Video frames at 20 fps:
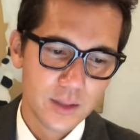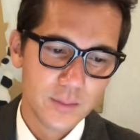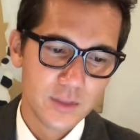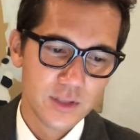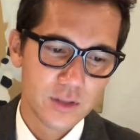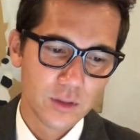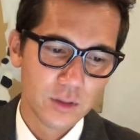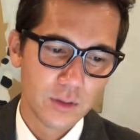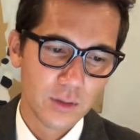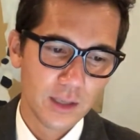
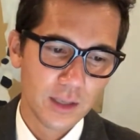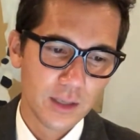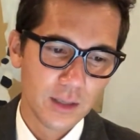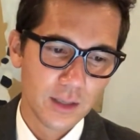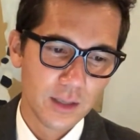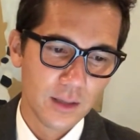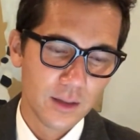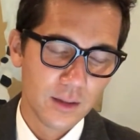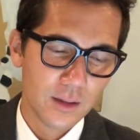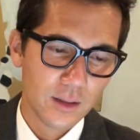Mr. Greene
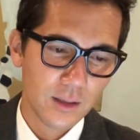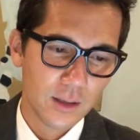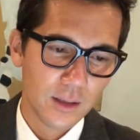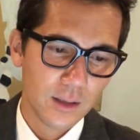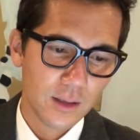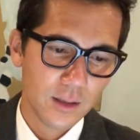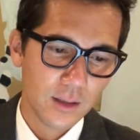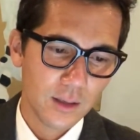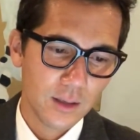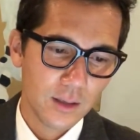in
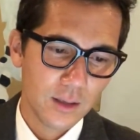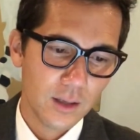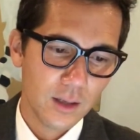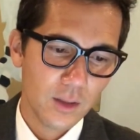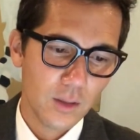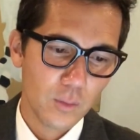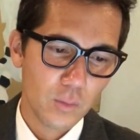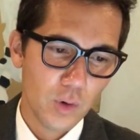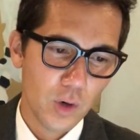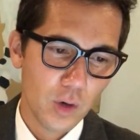the
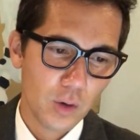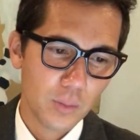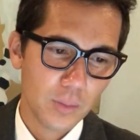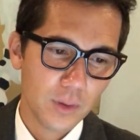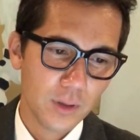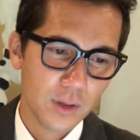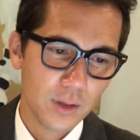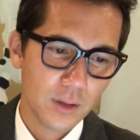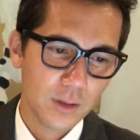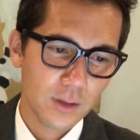rope,
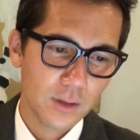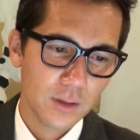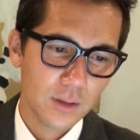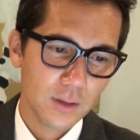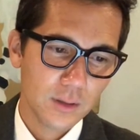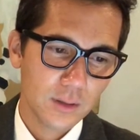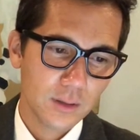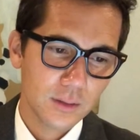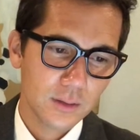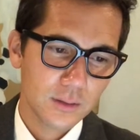
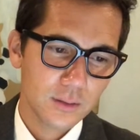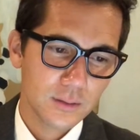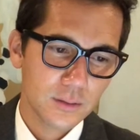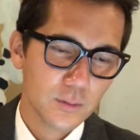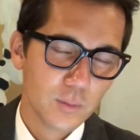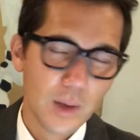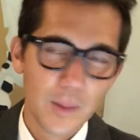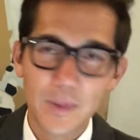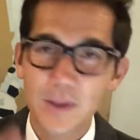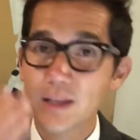
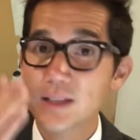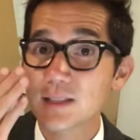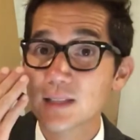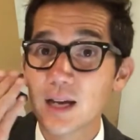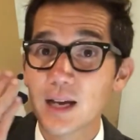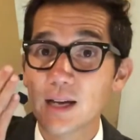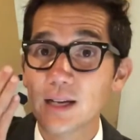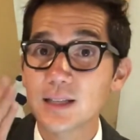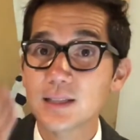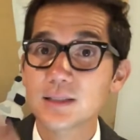wiping his
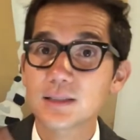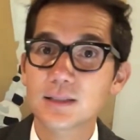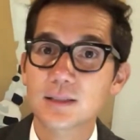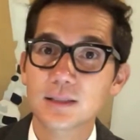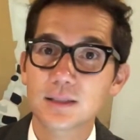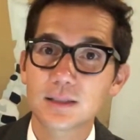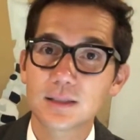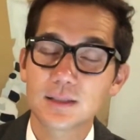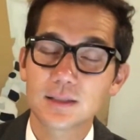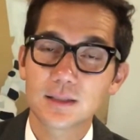eyes
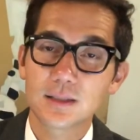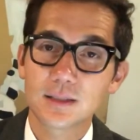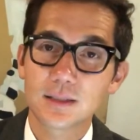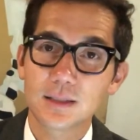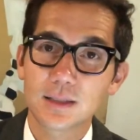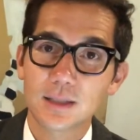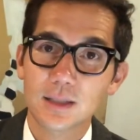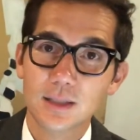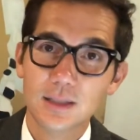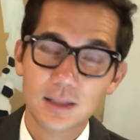
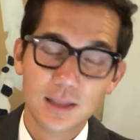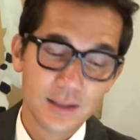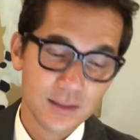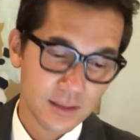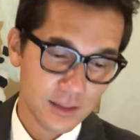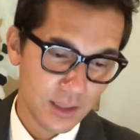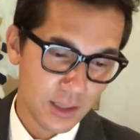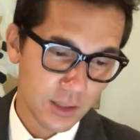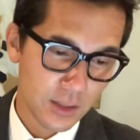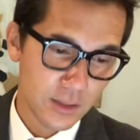because he has
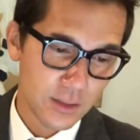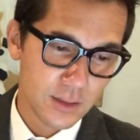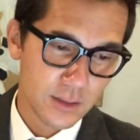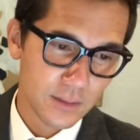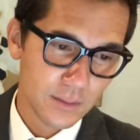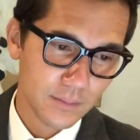tears.